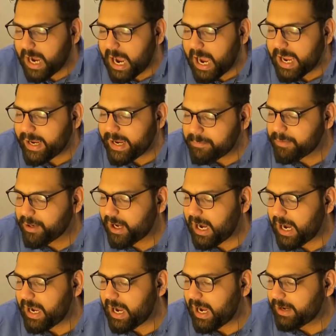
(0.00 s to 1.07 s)

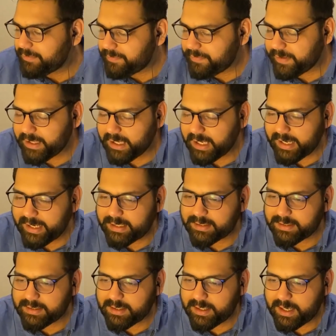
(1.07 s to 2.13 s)
I feel like,
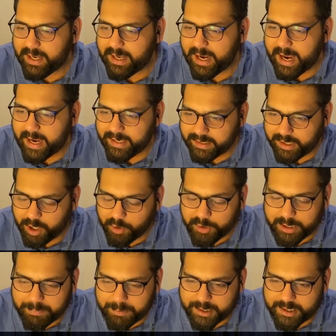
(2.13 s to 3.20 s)
and the
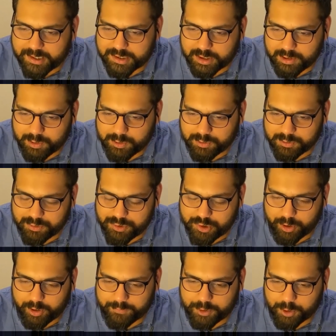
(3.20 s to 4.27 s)
only person who
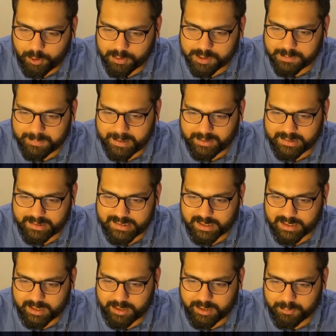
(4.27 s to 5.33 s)
sort of talked about this a
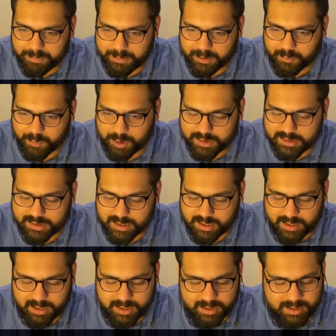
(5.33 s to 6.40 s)
little bit was
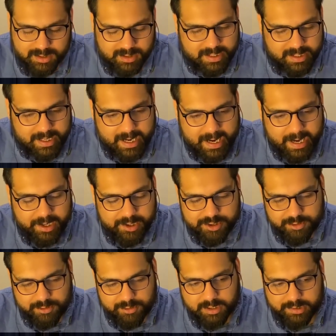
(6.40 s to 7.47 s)
Andrew
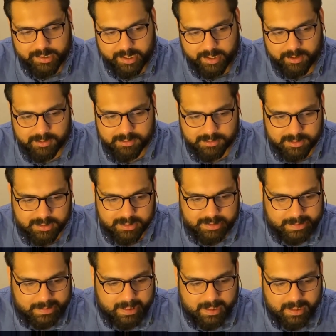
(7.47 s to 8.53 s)
Clennell,
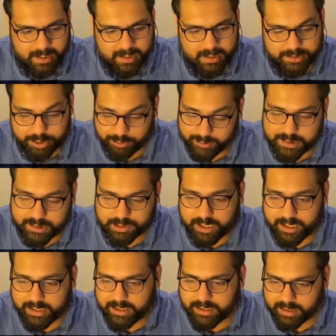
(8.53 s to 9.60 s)
to his
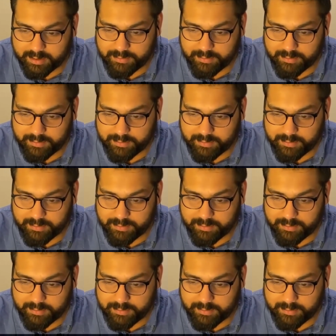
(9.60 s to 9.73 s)
credit,